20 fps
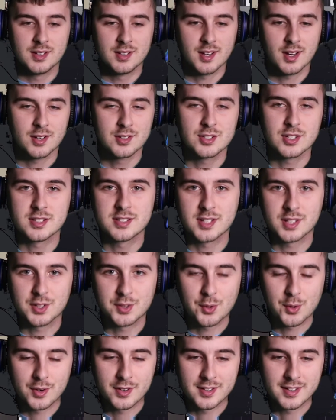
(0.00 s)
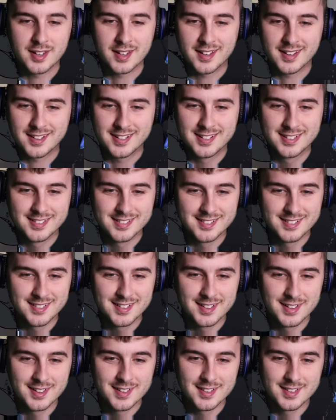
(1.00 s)
Y'all just ignored that. Blood not
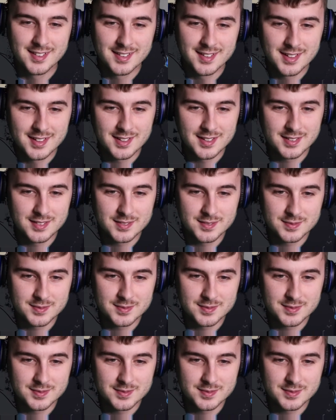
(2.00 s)
turning back.